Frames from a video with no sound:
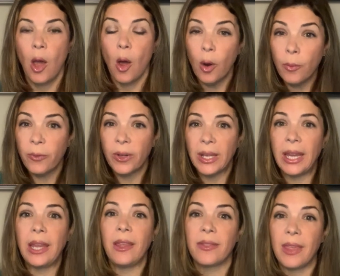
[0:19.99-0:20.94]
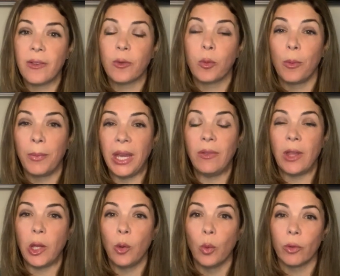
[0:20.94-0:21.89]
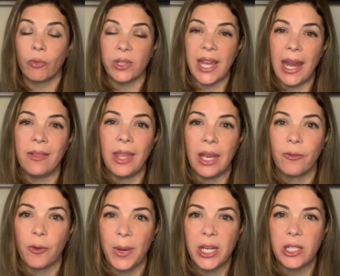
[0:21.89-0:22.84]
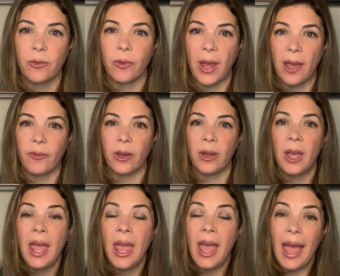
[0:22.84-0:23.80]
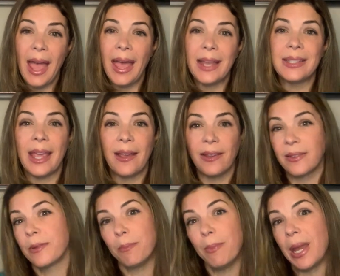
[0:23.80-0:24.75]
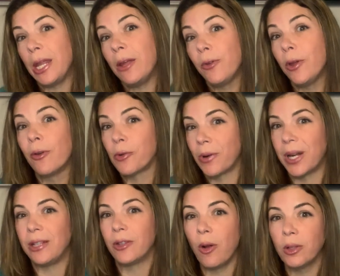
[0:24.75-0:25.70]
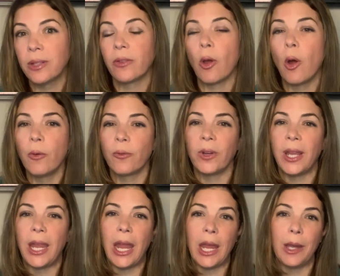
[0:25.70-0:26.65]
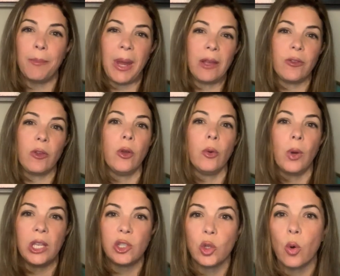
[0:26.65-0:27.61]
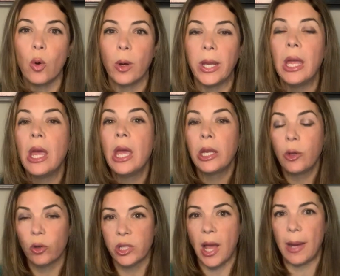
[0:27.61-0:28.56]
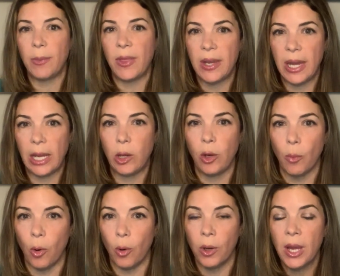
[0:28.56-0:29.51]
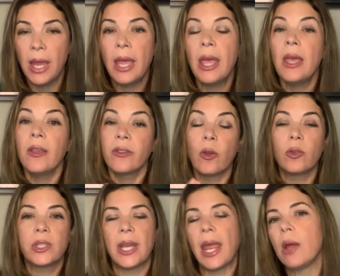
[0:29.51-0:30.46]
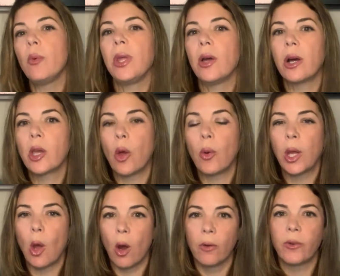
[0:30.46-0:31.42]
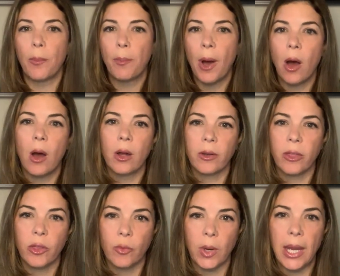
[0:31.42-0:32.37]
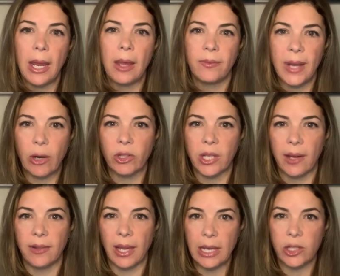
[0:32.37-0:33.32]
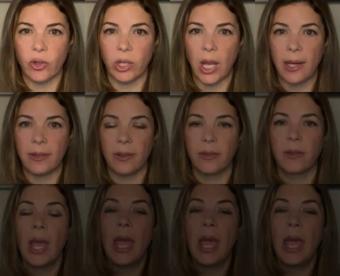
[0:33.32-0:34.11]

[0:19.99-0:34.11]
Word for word: Hopefully, this will mean that you will retain the information forever, and as many of you have already told us, hopefully it makes you enjoy your time in the NICU more. So today we are going over part three of necrotizing enterocolitis.